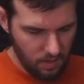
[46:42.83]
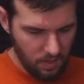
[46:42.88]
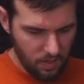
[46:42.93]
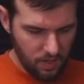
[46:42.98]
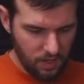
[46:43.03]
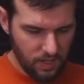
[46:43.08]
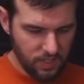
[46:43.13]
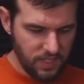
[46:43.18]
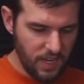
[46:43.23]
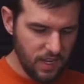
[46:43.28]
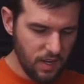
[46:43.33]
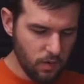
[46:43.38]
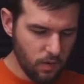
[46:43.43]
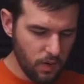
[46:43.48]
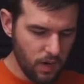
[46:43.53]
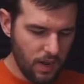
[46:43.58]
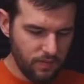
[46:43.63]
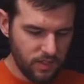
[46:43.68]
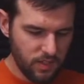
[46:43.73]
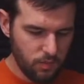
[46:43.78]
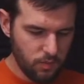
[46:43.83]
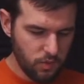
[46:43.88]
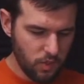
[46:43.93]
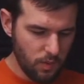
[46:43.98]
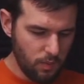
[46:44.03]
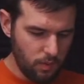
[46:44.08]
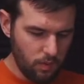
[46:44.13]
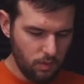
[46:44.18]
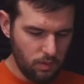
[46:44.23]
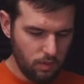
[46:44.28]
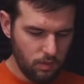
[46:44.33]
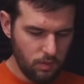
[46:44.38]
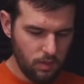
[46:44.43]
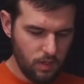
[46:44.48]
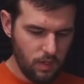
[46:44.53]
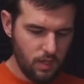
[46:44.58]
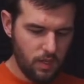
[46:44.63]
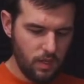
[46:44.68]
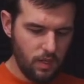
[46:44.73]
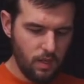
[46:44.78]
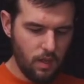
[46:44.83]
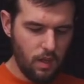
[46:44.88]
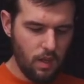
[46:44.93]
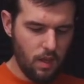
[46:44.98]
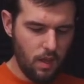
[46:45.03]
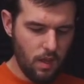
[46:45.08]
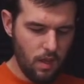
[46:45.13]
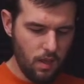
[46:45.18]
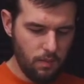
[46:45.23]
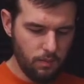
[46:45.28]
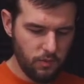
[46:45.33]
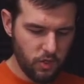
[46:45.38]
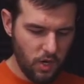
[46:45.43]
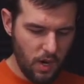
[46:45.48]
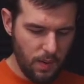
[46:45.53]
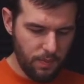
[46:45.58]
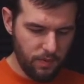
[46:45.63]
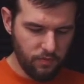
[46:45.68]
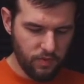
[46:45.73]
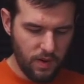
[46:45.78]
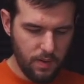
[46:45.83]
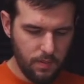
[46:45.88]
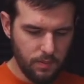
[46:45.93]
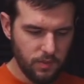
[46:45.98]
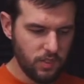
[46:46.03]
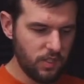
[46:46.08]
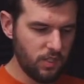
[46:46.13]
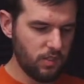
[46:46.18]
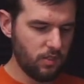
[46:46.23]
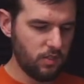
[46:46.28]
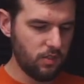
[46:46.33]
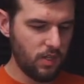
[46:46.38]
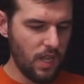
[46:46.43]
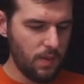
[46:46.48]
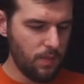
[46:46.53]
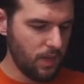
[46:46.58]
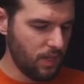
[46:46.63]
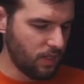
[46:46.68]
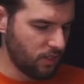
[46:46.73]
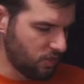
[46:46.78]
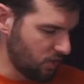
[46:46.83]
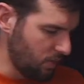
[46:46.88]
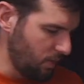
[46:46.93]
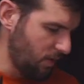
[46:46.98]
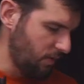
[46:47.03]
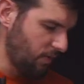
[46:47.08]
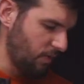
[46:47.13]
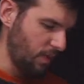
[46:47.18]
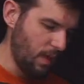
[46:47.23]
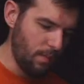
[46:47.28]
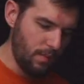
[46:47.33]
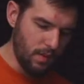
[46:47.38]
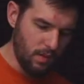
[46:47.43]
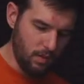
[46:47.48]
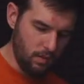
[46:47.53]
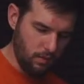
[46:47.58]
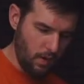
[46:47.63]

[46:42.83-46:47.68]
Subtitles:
Cause yeah, you were having some trouble dropping frames gaming and streaming from that build,